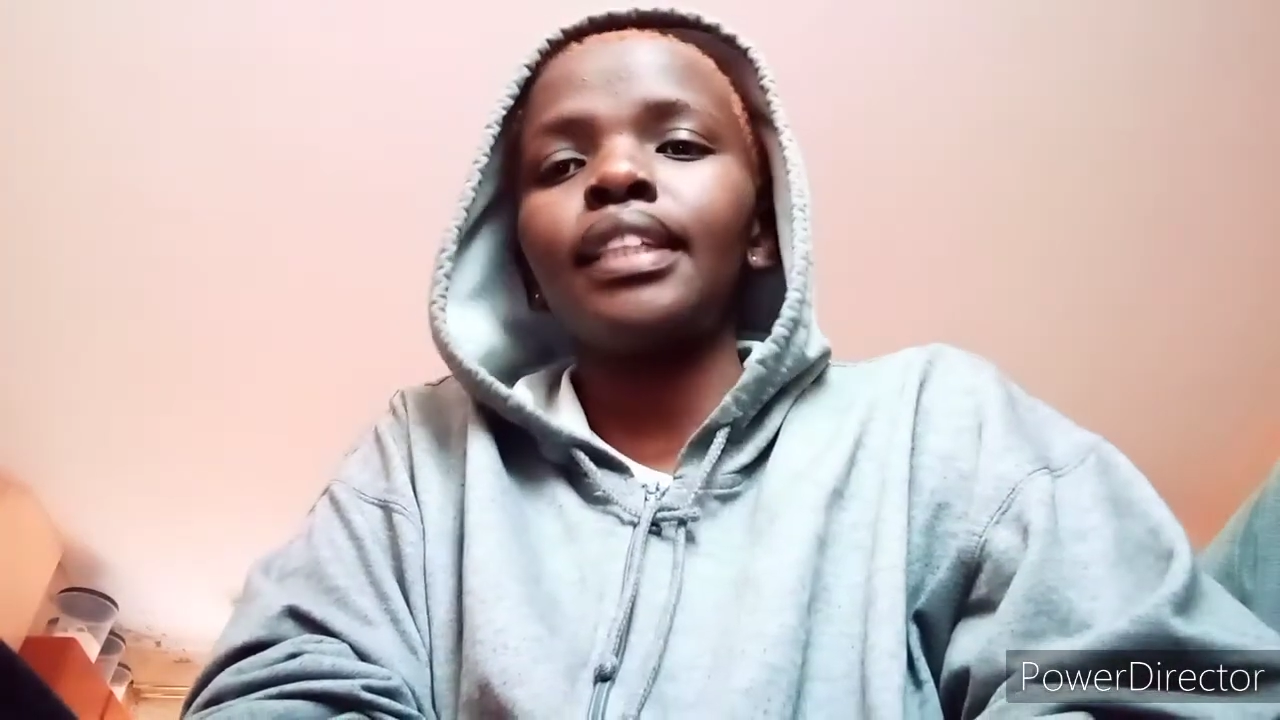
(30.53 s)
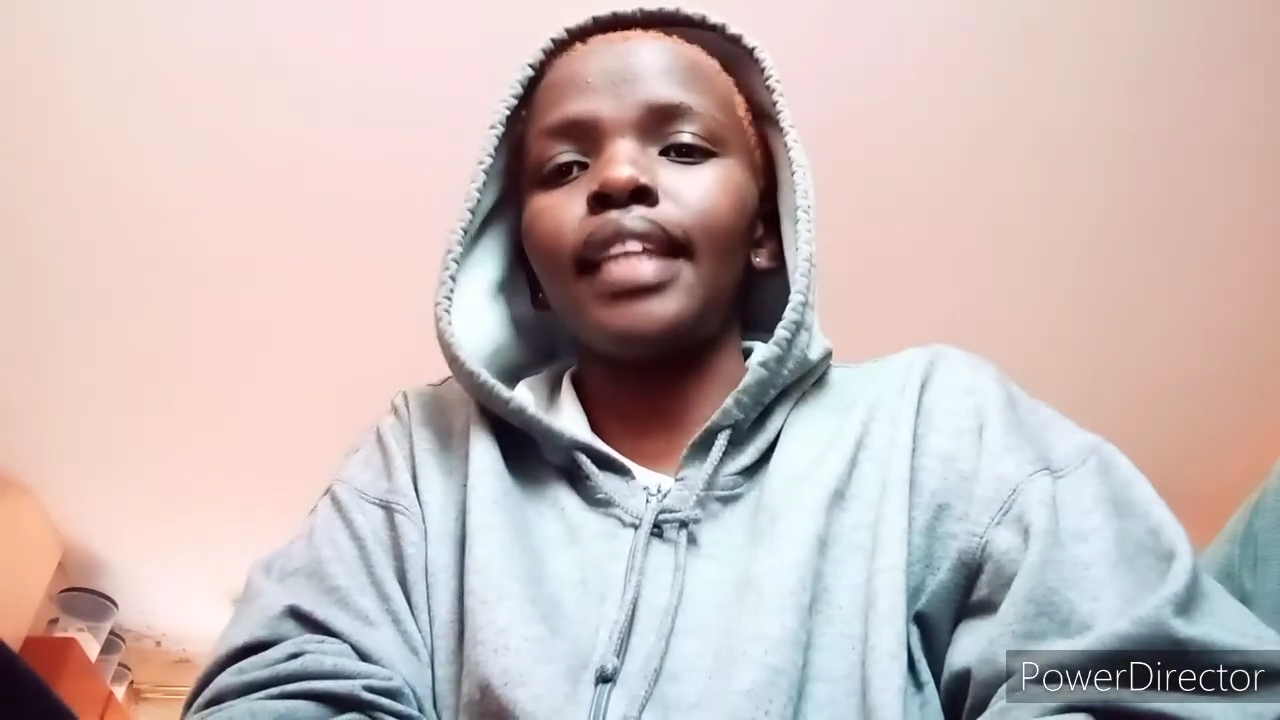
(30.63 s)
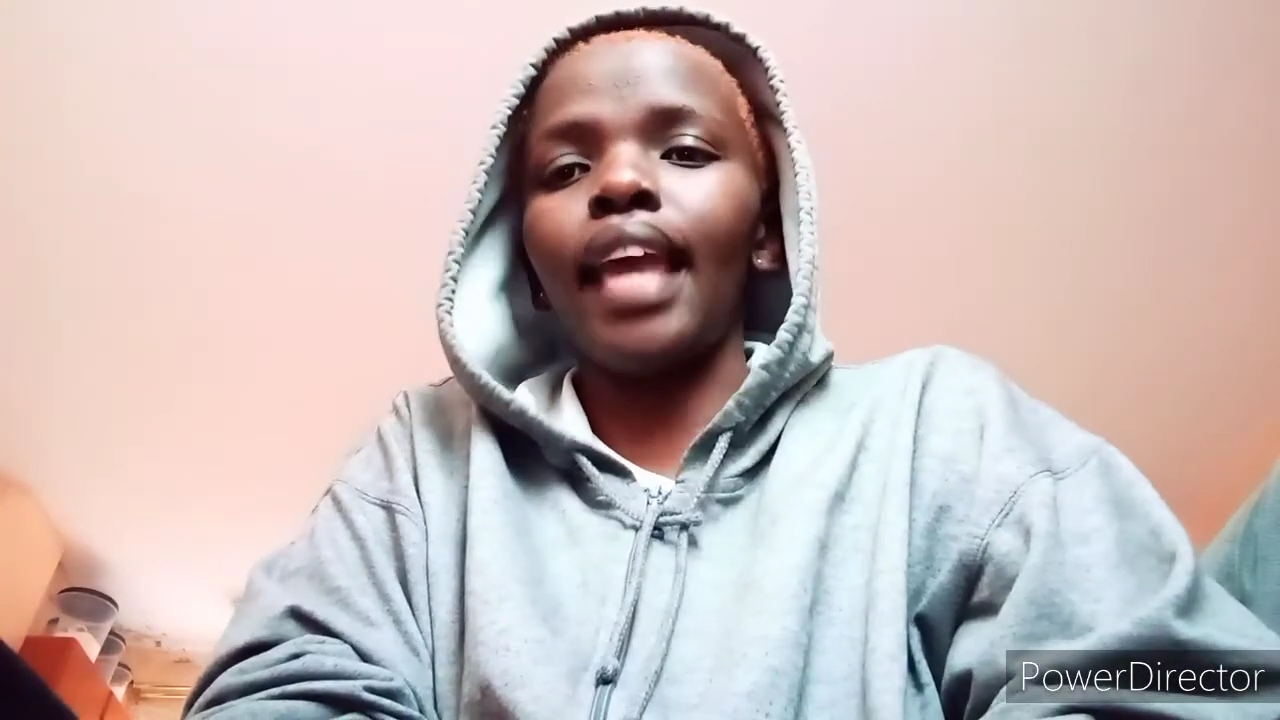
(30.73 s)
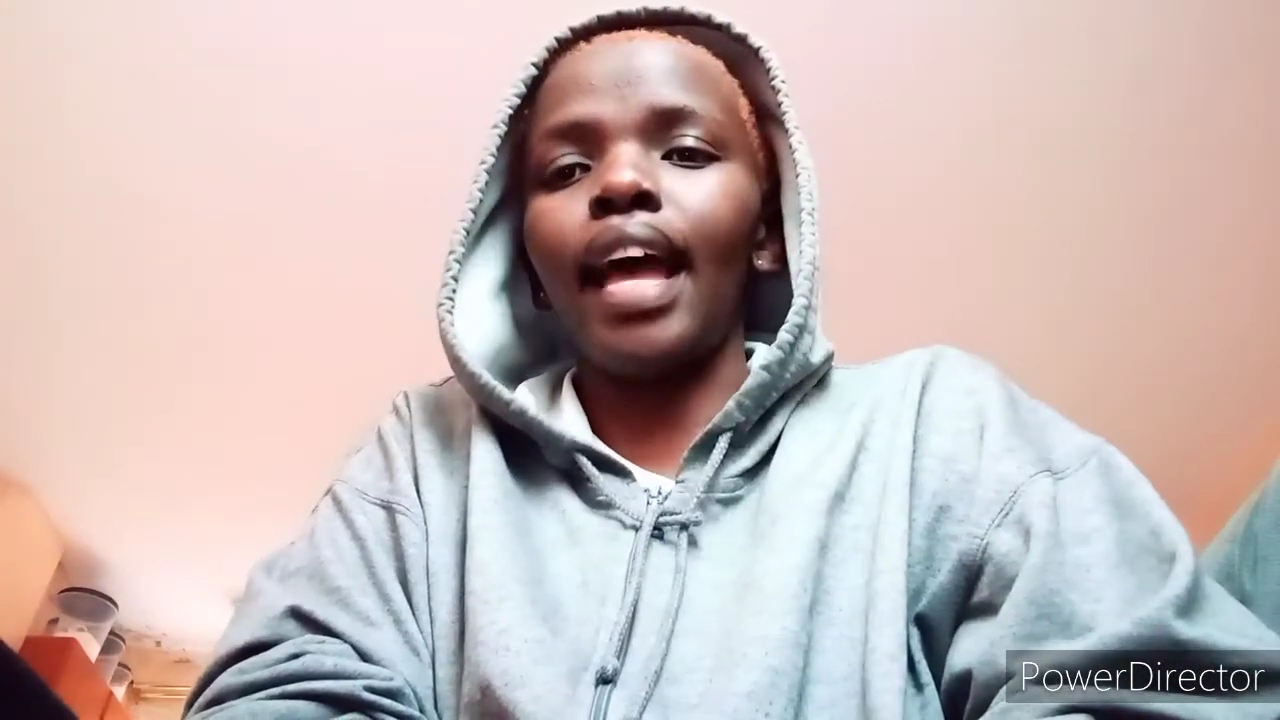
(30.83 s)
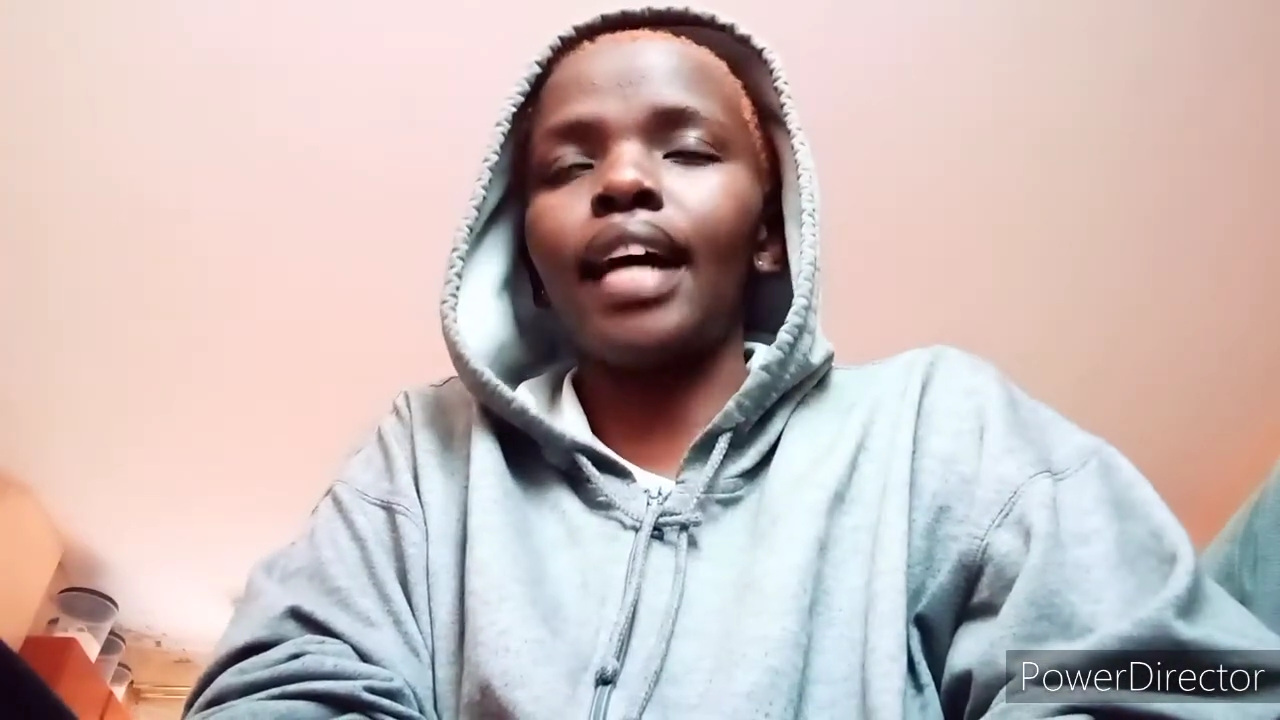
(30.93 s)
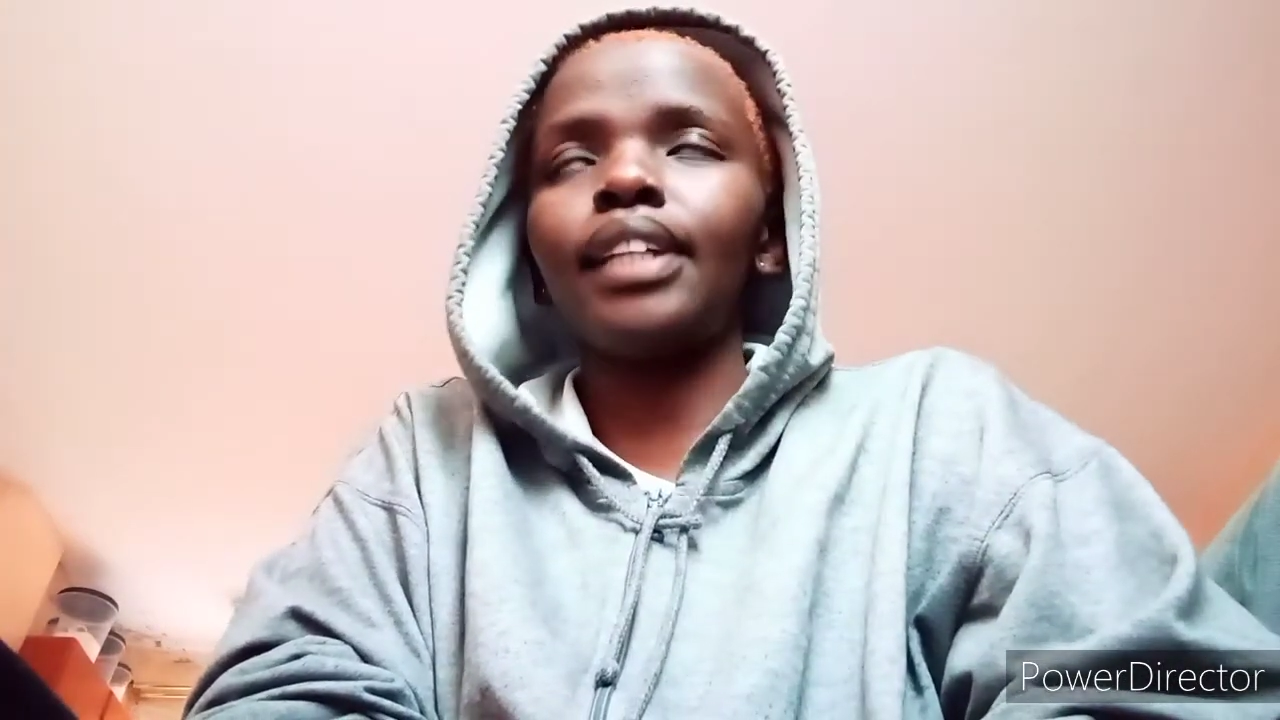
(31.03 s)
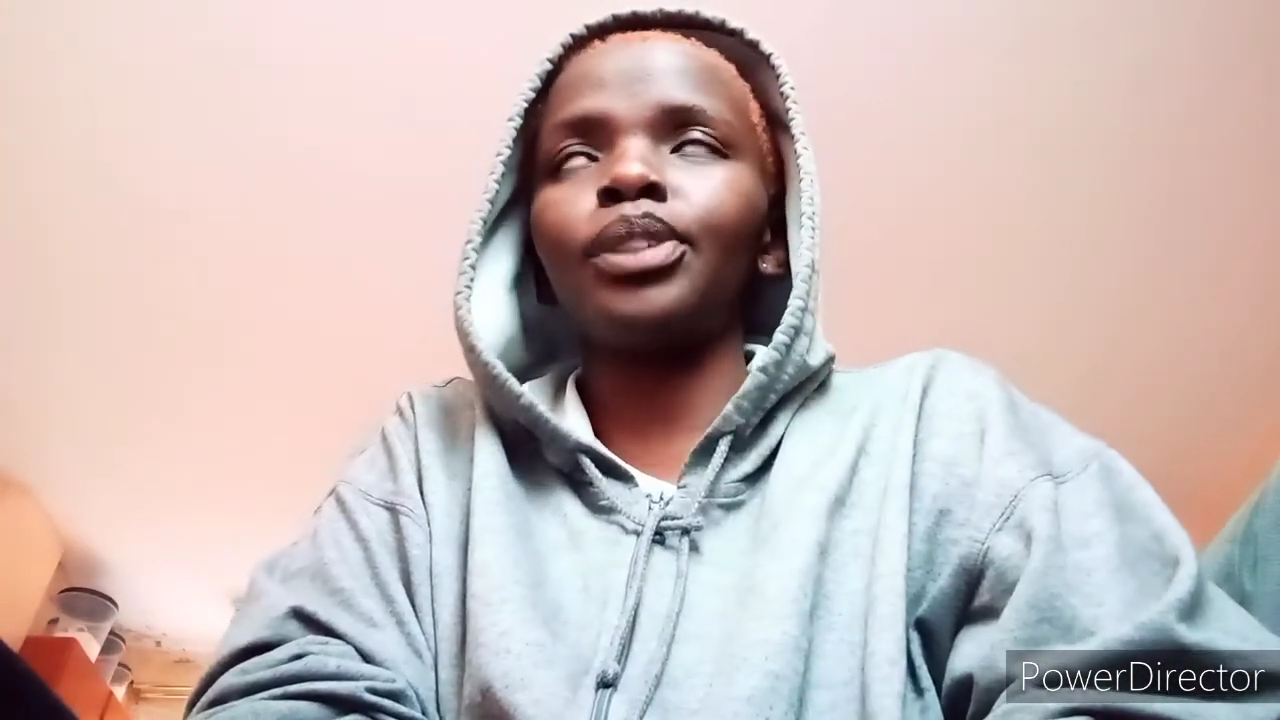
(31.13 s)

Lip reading: Yeah,